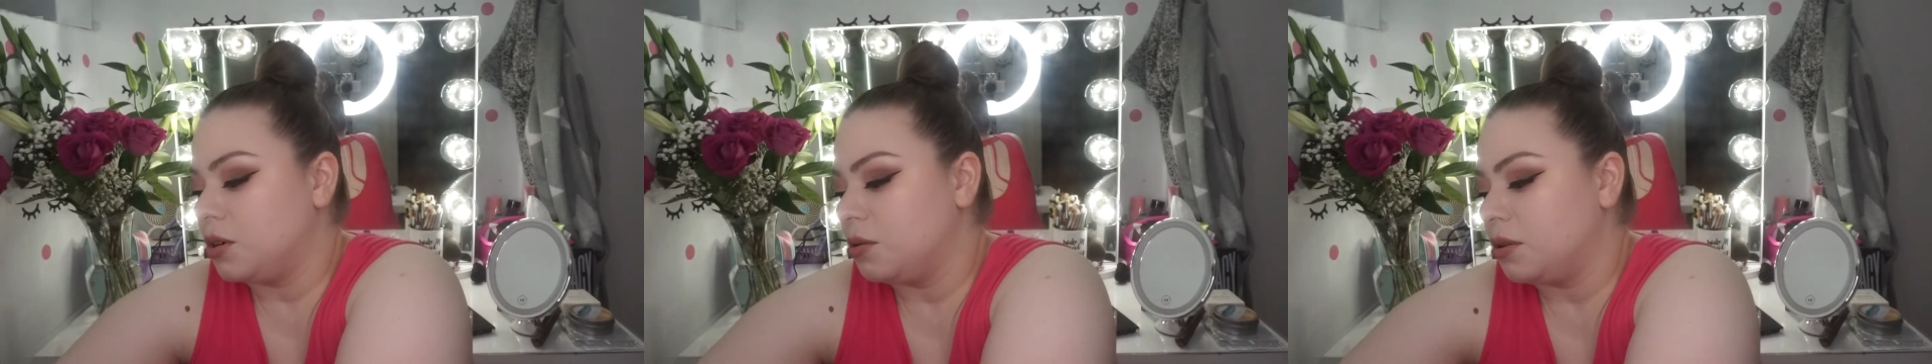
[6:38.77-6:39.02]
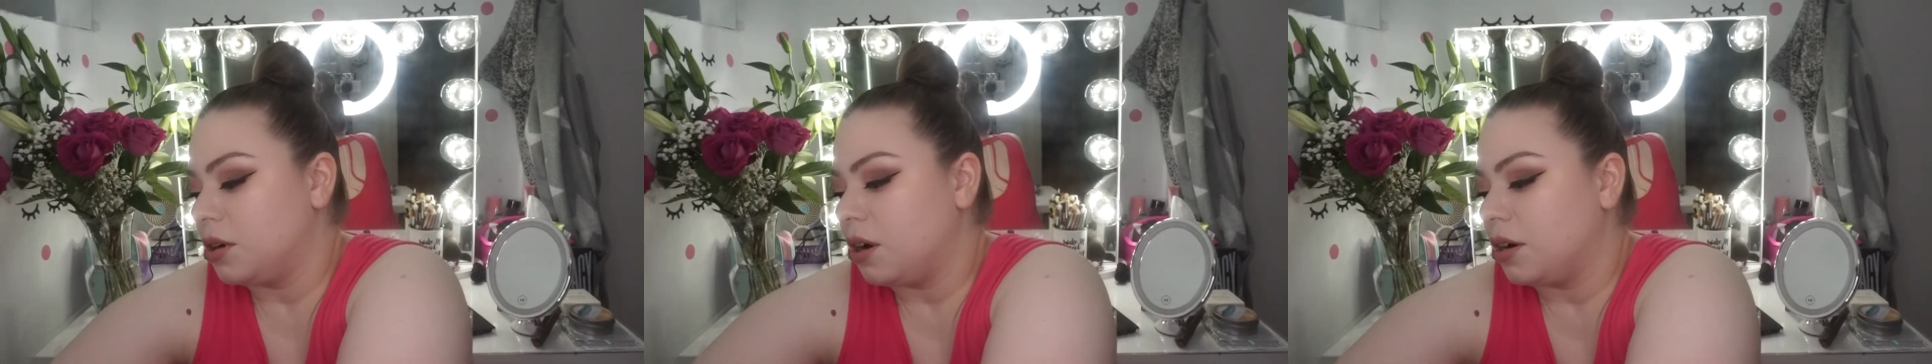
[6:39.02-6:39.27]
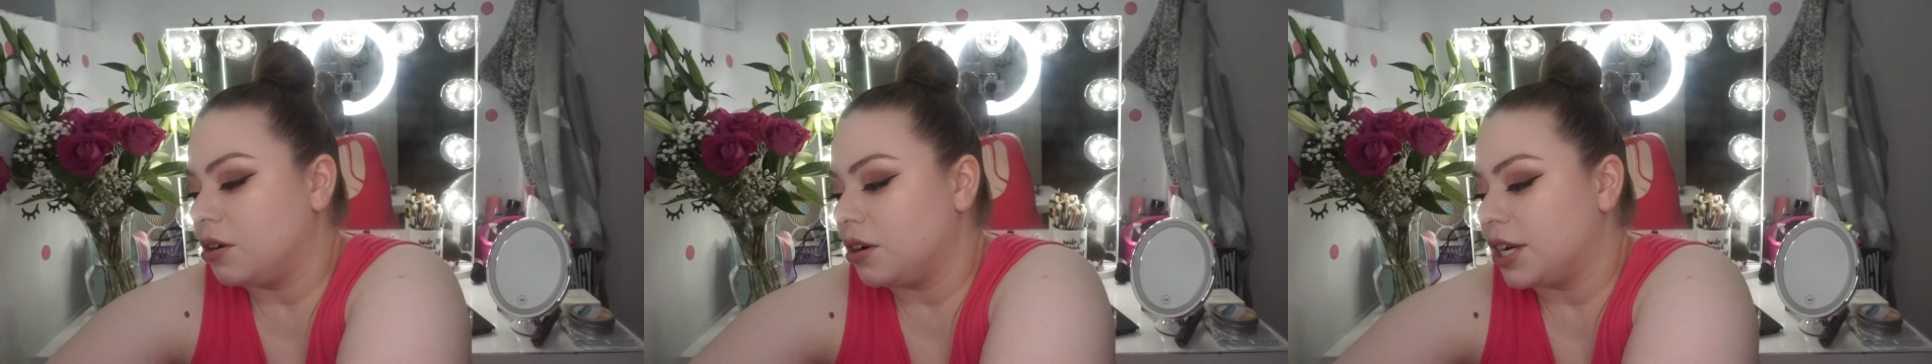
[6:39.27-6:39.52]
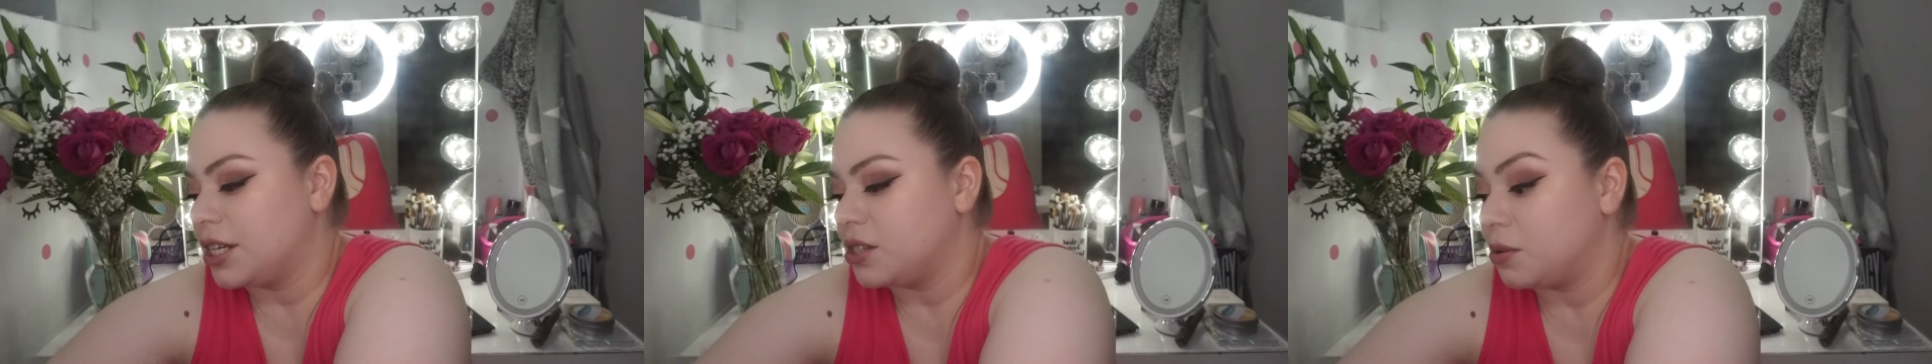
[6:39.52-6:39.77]
oh god,
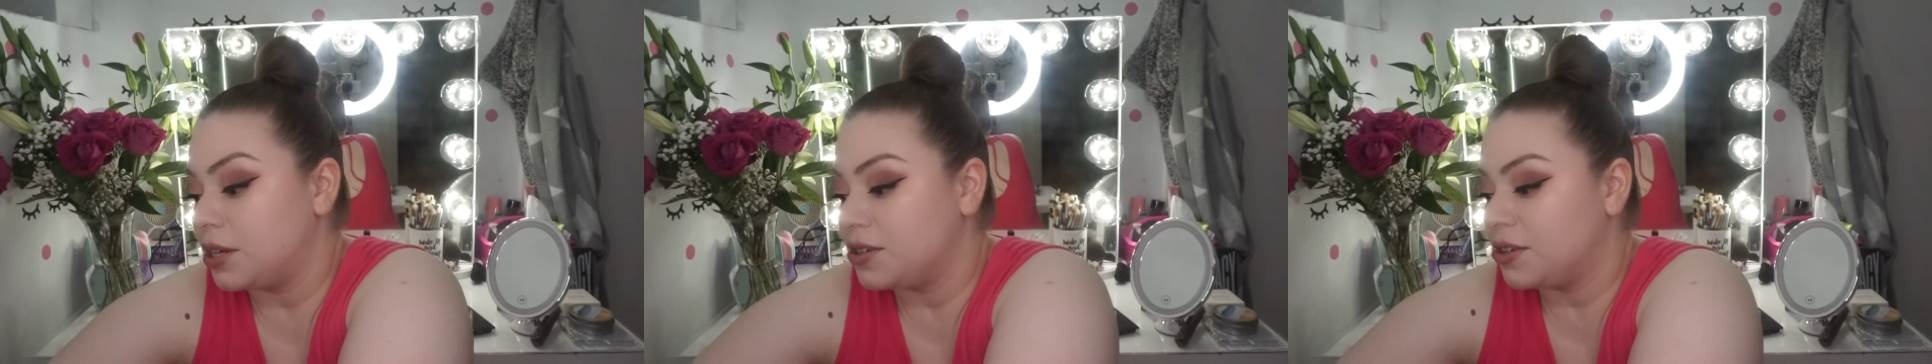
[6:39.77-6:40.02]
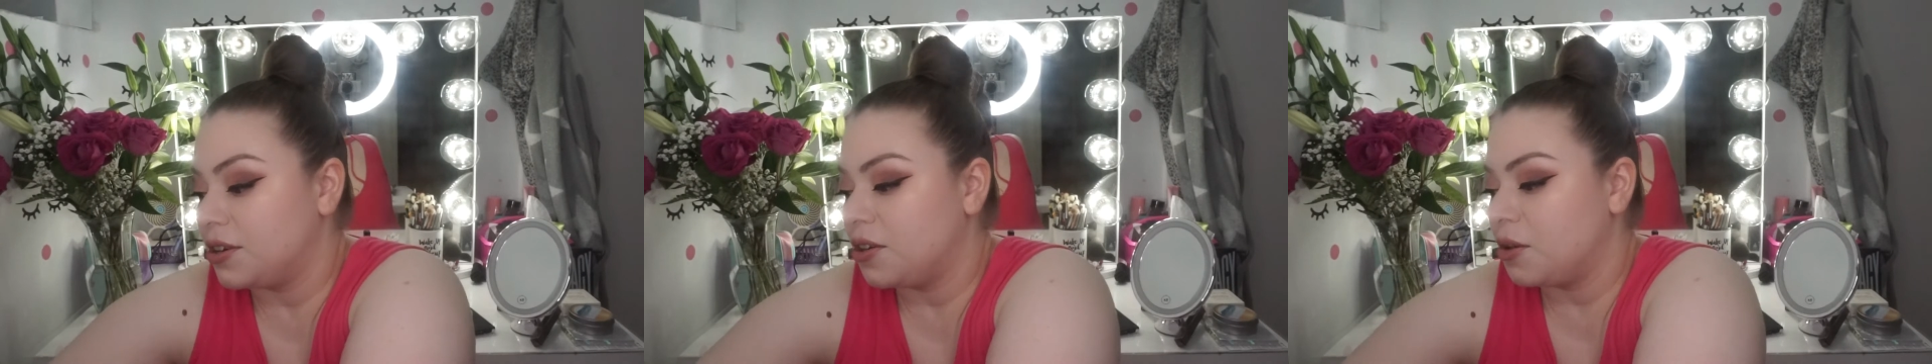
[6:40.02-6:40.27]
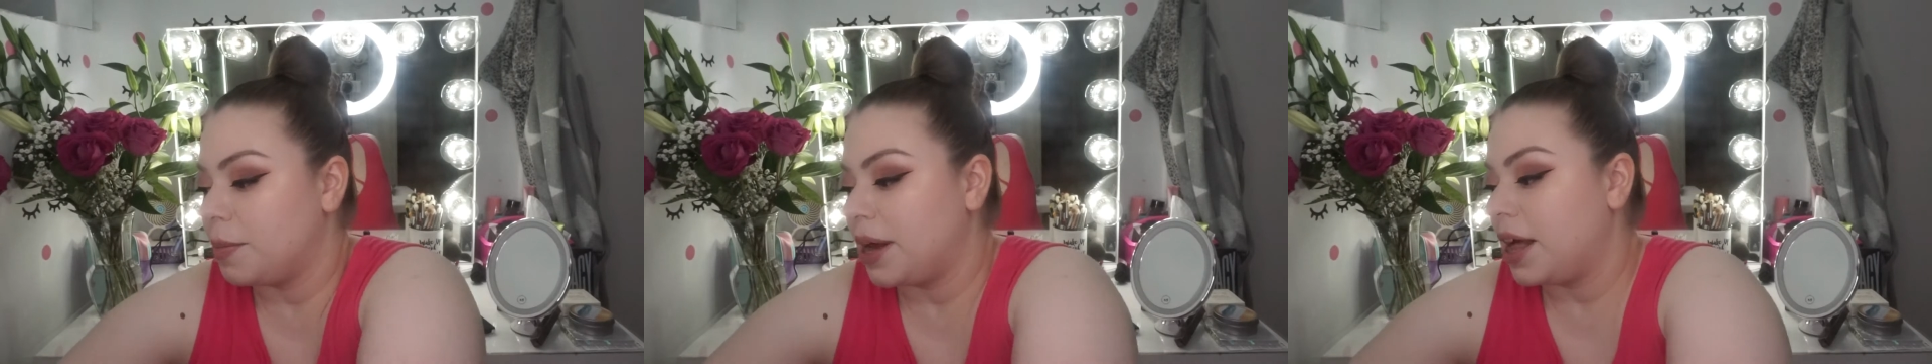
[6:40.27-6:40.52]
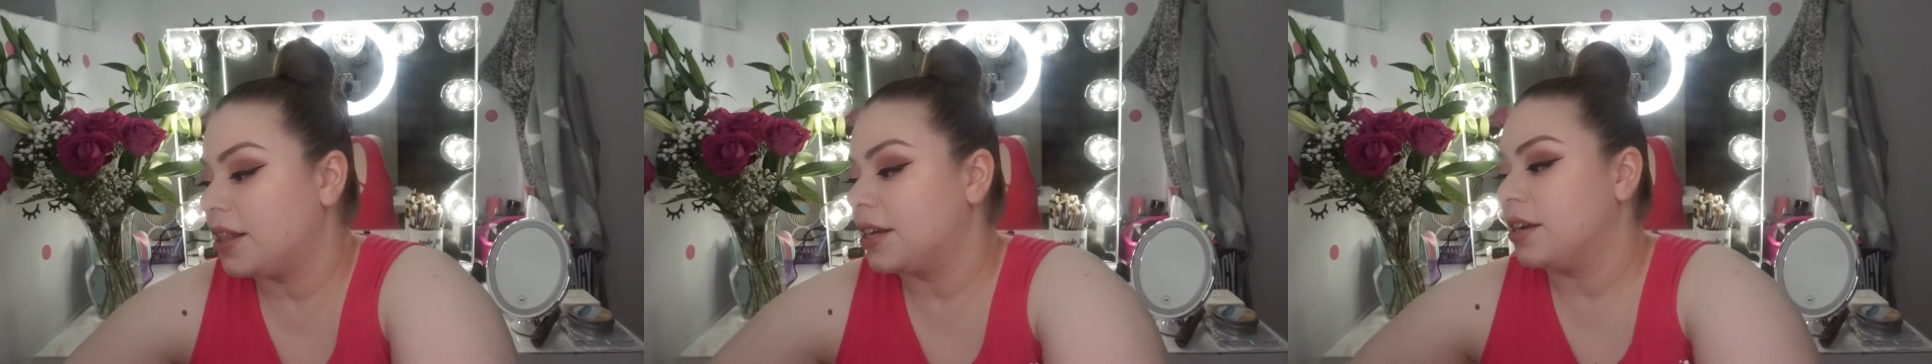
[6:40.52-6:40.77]
okay, so here's another
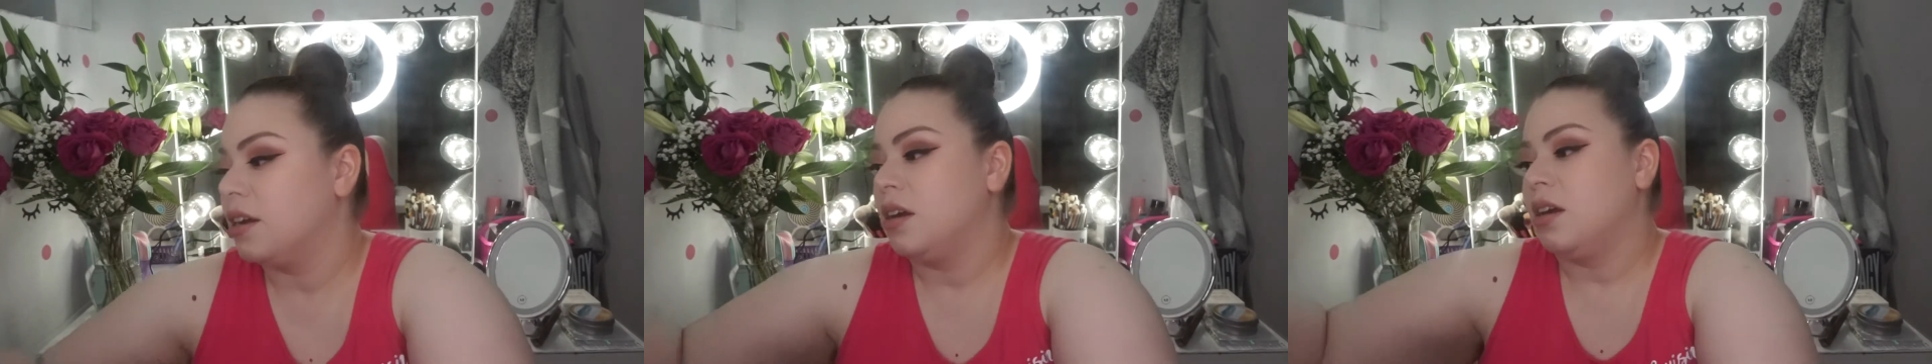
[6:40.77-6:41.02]
palette.